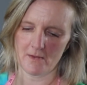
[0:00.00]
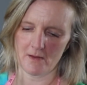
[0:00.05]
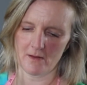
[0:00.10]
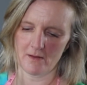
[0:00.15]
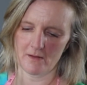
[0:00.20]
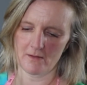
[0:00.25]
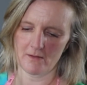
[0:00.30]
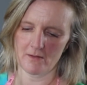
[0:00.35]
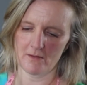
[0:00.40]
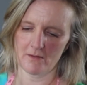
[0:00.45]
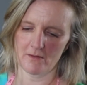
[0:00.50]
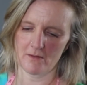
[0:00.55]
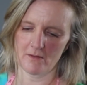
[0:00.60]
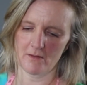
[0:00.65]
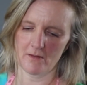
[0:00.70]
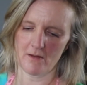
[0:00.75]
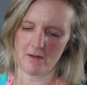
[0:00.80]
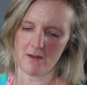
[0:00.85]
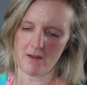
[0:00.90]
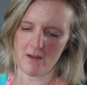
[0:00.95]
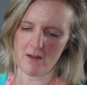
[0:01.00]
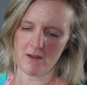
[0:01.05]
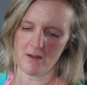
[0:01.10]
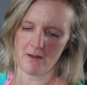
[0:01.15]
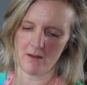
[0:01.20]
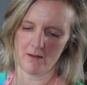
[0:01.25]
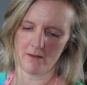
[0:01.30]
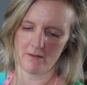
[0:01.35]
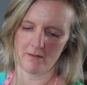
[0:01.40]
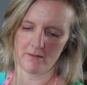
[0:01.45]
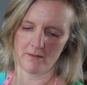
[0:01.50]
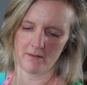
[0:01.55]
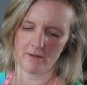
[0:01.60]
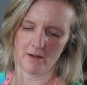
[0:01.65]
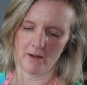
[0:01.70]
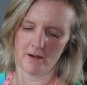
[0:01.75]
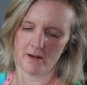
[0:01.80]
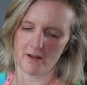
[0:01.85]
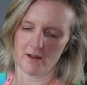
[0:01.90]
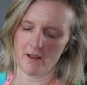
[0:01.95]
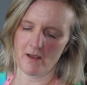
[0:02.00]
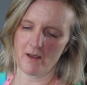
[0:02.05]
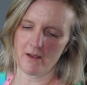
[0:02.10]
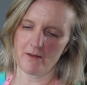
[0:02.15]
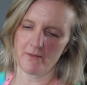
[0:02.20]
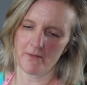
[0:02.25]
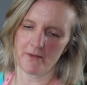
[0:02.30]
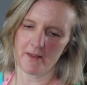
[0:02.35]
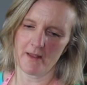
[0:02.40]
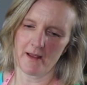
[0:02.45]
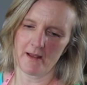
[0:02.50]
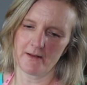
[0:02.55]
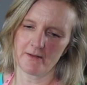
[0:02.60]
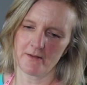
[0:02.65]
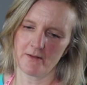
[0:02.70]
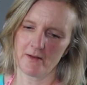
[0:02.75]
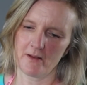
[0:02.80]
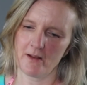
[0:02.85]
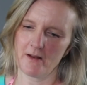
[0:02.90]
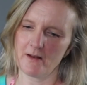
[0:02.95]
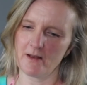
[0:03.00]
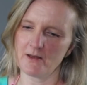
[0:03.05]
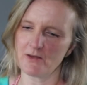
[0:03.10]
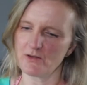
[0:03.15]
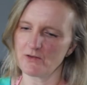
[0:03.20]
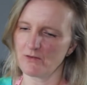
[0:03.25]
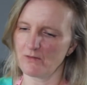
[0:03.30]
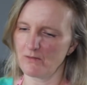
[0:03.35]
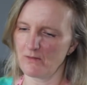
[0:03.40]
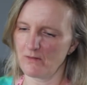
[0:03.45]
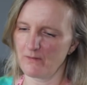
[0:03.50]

It's just getting it over that initial